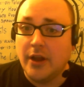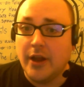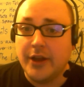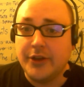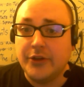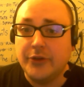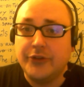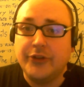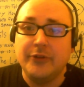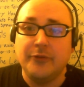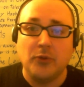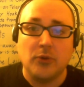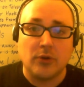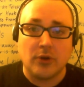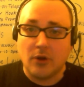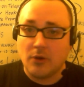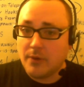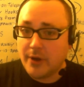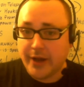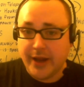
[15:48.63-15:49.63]
And
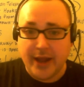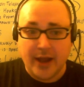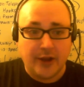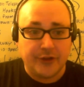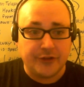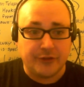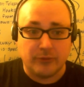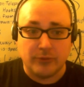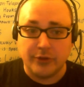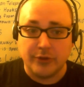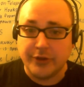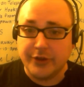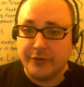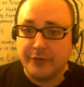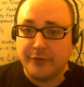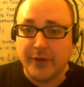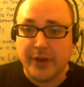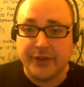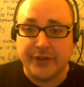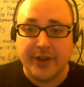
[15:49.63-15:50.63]
UT4 already has a really
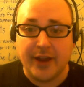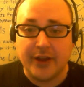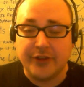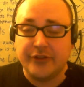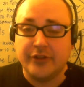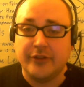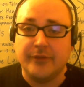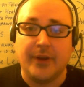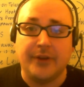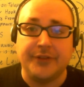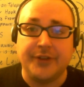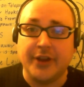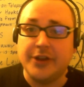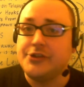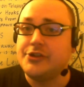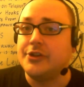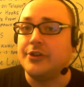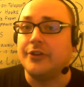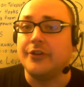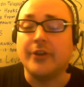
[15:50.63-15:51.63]
fantastic
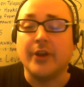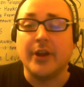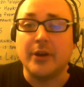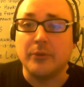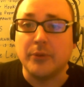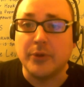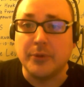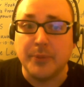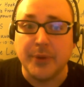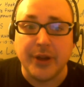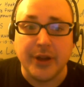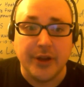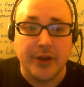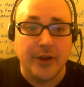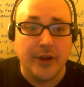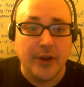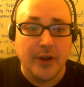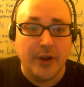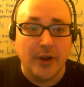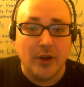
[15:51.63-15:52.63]
foundation, and it would be
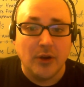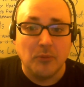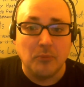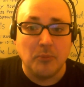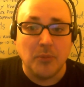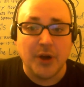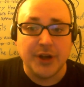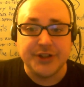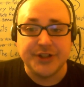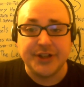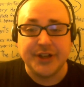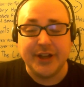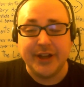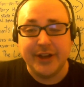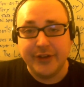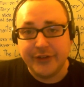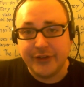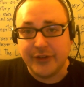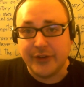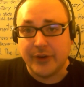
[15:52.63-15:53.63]
much
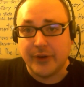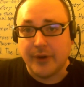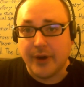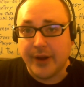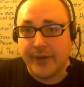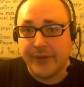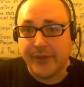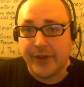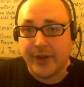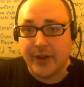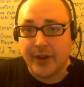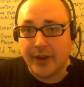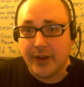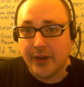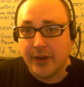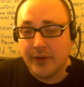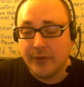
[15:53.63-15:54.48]
easier, I think,